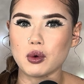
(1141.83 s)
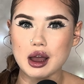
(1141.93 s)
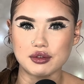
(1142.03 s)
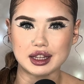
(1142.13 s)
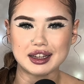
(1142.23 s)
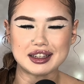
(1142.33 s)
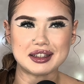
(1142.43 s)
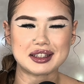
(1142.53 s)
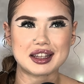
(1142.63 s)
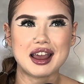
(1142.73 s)
whatever that
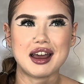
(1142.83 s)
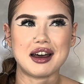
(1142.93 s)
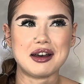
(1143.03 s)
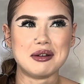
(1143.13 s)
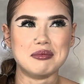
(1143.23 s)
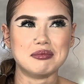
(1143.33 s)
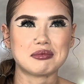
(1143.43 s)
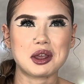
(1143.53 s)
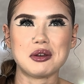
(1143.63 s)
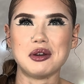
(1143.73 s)
is,
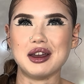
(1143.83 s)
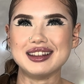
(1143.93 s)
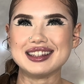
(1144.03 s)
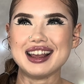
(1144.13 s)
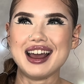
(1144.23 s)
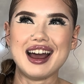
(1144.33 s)
who has